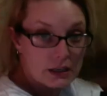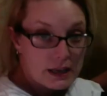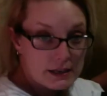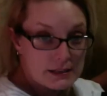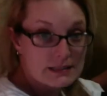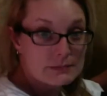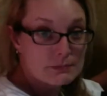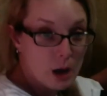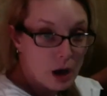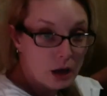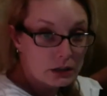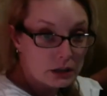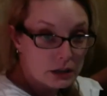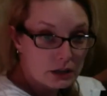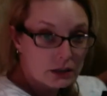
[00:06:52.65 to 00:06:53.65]
get
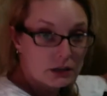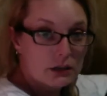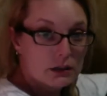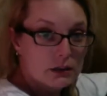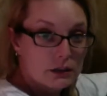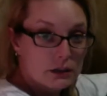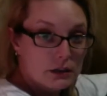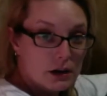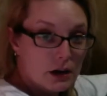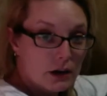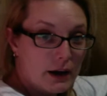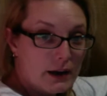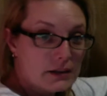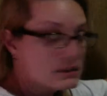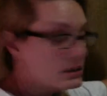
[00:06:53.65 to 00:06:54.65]
smaller. All
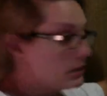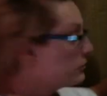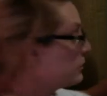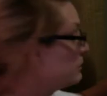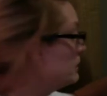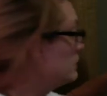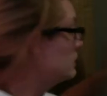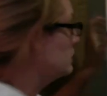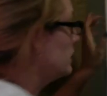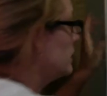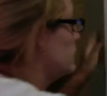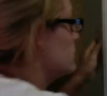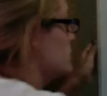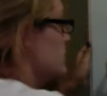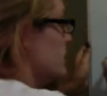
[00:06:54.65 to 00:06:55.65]
right, so from
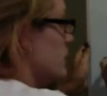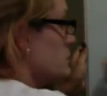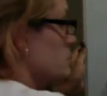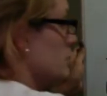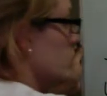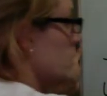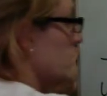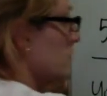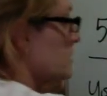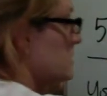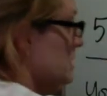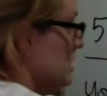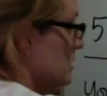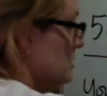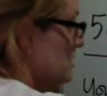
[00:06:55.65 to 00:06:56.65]
milliliters, if I was working on the
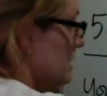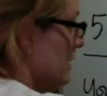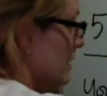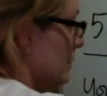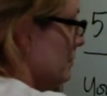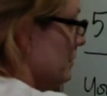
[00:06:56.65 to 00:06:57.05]
stair step,